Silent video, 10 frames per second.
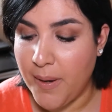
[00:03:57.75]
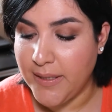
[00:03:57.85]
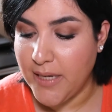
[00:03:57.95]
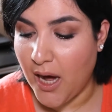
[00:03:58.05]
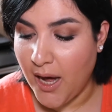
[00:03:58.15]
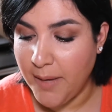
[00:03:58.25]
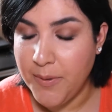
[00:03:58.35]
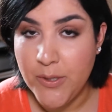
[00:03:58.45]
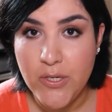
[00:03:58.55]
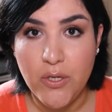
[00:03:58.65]
But I
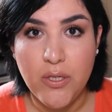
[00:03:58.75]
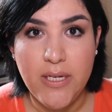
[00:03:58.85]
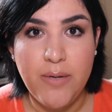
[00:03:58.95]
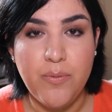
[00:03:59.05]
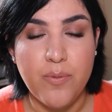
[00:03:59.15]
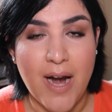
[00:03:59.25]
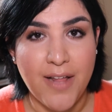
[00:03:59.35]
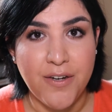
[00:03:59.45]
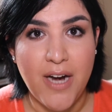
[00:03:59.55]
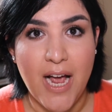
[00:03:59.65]
personally
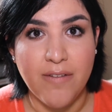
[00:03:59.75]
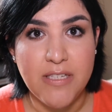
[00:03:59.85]
rather have